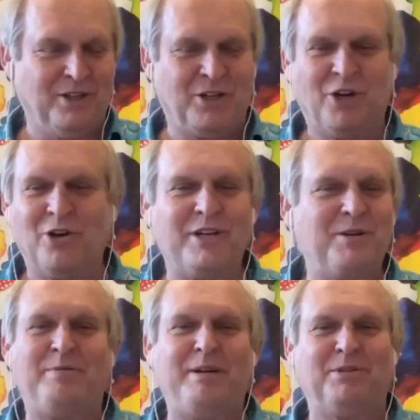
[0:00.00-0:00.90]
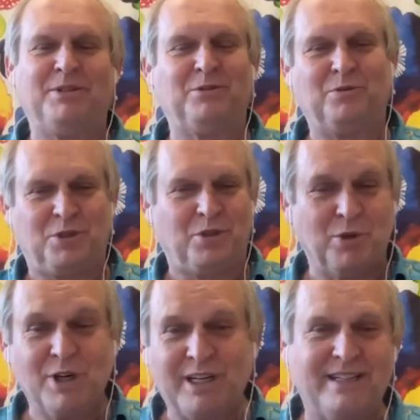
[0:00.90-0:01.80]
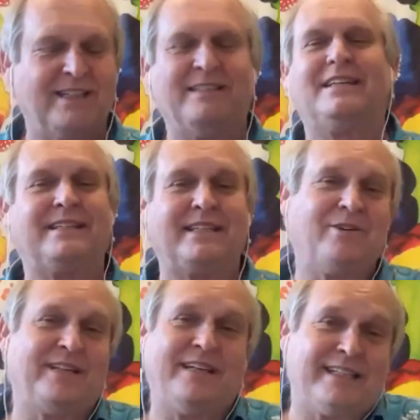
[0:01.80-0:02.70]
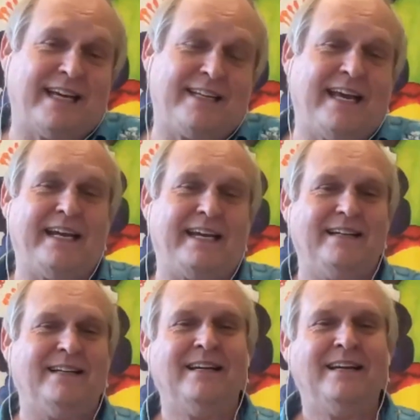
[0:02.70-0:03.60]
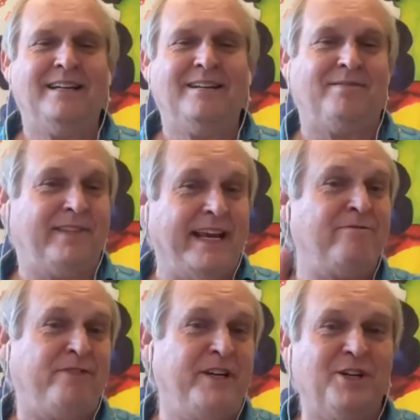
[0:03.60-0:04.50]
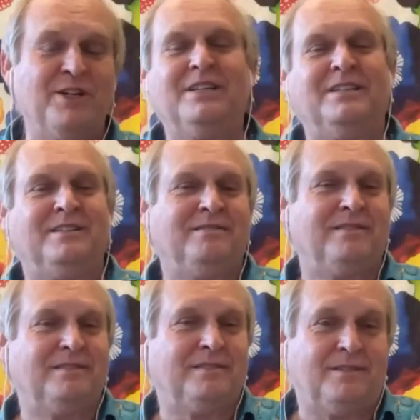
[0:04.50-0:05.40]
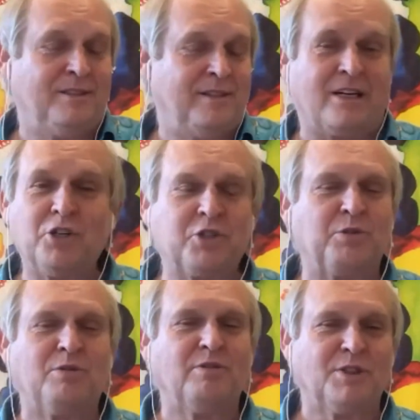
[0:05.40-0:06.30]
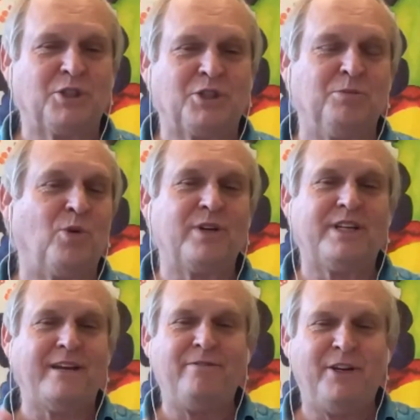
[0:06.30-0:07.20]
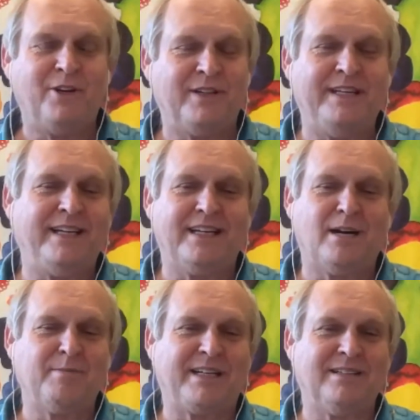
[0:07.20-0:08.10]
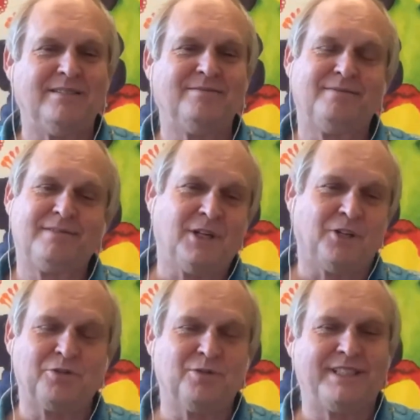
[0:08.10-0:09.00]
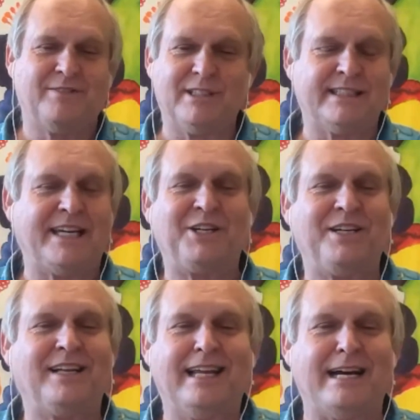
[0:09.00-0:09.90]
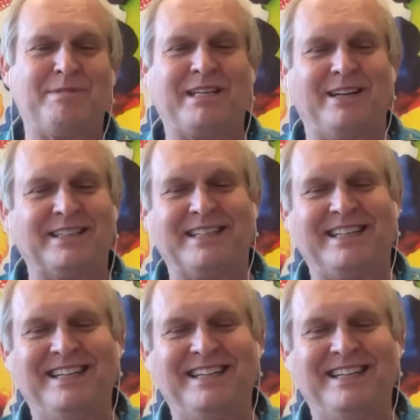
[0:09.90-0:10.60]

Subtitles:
encouraging people to work and et cetera, things like that. And they fear the cultural reversal more than they fear the economic and cultural civilization collapse, honestly.